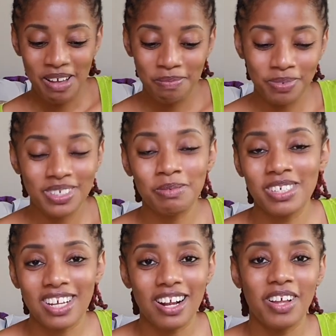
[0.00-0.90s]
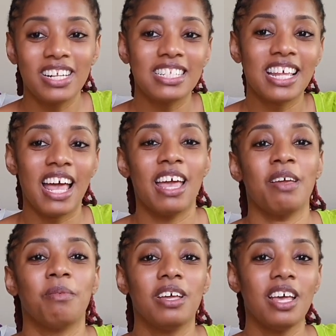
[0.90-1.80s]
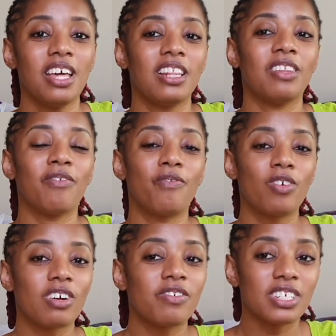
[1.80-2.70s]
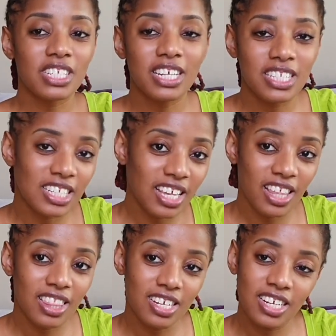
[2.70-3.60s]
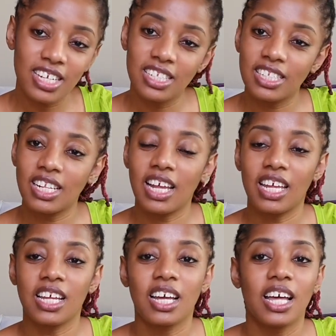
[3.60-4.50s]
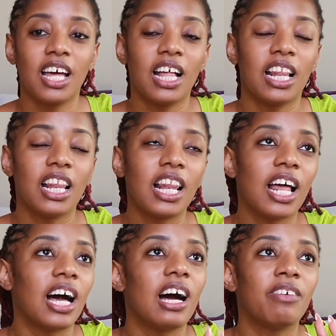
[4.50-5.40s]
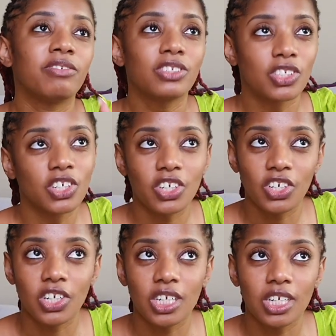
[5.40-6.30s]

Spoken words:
Pretty much all any time the four of us get together, it's like laughter